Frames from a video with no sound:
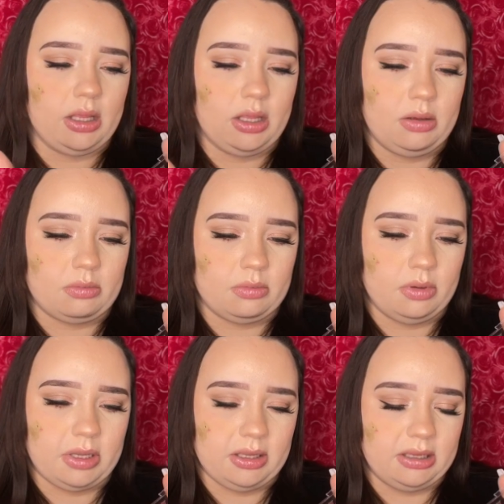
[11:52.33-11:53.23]
Oh,
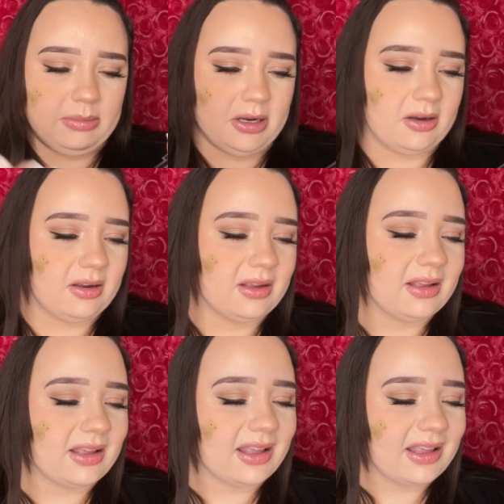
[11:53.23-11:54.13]
okay, come here.
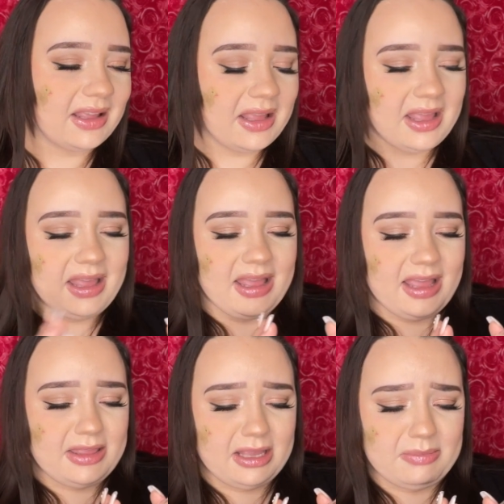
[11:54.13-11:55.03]

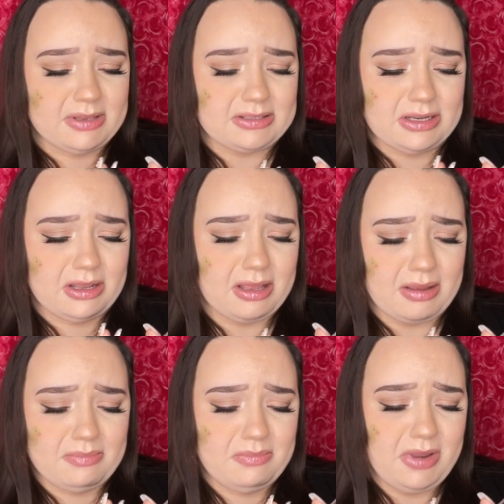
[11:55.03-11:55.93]
I think I messed it
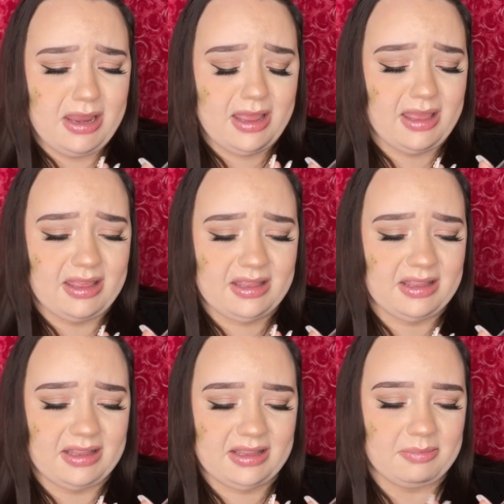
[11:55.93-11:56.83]
up. Yeah.
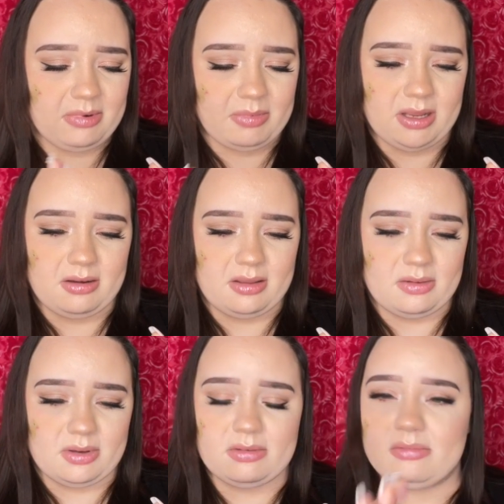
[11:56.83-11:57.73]
I'm gonna buy
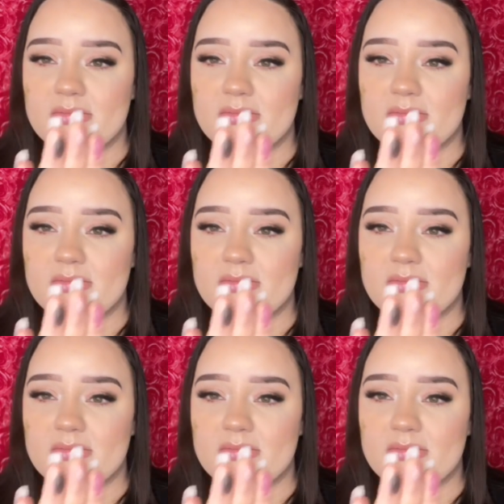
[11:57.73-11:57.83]
another one.